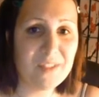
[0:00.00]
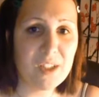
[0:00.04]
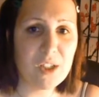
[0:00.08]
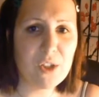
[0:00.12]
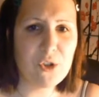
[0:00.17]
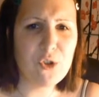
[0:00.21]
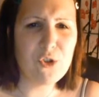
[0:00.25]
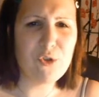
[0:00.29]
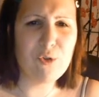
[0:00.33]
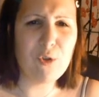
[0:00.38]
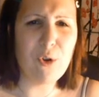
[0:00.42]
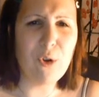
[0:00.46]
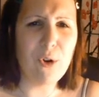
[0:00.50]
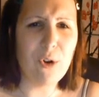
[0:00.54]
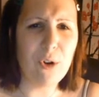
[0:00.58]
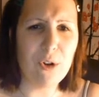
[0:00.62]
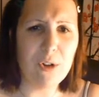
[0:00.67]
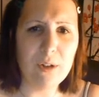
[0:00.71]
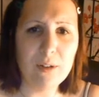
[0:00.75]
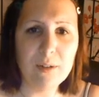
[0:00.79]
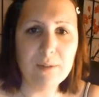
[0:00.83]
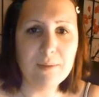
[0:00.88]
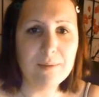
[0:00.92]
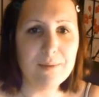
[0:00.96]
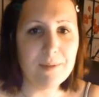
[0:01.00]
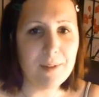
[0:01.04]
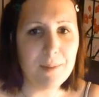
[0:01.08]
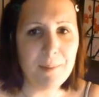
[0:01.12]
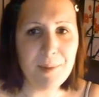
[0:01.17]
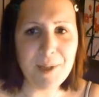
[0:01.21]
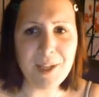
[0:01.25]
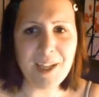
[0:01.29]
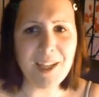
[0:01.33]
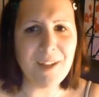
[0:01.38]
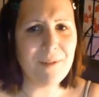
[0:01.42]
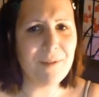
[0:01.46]
Draw. I'm
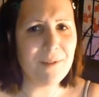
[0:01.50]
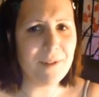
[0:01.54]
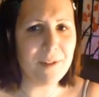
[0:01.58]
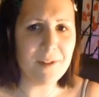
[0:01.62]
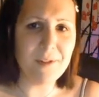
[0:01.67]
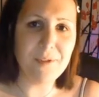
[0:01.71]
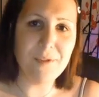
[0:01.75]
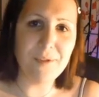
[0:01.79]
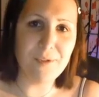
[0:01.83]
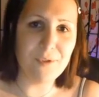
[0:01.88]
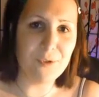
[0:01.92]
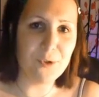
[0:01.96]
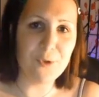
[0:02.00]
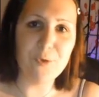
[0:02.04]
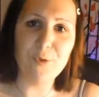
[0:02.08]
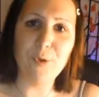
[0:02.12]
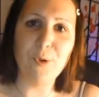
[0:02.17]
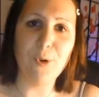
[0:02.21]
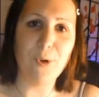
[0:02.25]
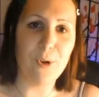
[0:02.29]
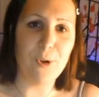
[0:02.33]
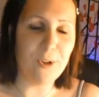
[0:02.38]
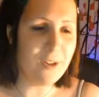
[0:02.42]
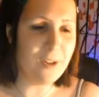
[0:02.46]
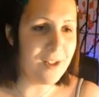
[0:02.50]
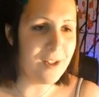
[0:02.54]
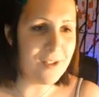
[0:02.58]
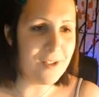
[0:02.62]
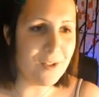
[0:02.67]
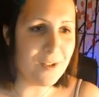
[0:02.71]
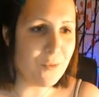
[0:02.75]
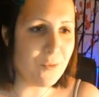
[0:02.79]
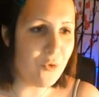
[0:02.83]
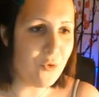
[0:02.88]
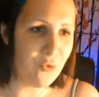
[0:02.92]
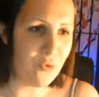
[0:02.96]
looking for draw. There's
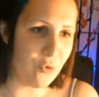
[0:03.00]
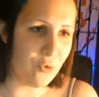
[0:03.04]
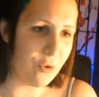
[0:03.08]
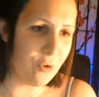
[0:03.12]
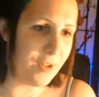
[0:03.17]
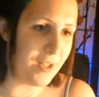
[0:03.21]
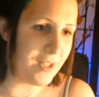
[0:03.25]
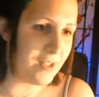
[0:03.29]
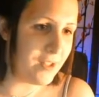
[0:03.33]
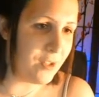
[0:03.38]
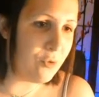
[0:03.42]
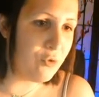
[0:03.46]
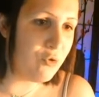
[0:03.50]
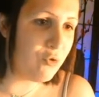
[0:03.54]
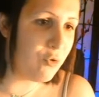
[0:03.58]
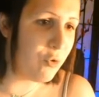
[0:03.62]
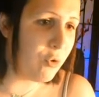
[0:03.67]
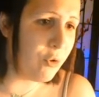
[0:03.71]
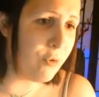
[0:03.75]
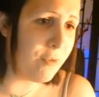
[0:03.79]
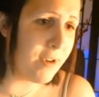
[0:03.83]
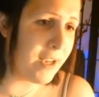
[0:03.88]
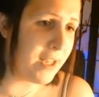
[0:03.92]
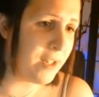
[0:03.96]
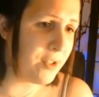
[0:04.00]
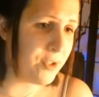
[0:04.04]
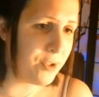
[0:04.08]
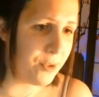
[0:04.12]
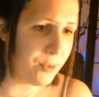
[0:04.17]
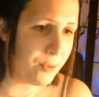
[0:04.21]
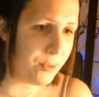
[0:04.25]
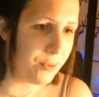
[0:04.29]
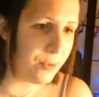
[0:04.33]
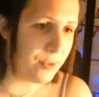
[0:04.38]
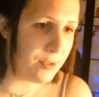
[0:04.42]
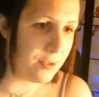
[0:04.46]
no draw. There's no drawing
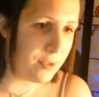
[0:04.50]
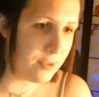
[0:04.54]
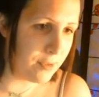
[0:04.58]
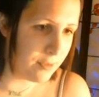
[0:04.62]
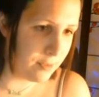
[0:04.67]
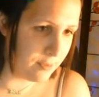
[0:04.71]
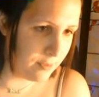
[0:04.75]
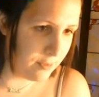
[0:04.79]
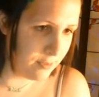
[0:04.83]
tools.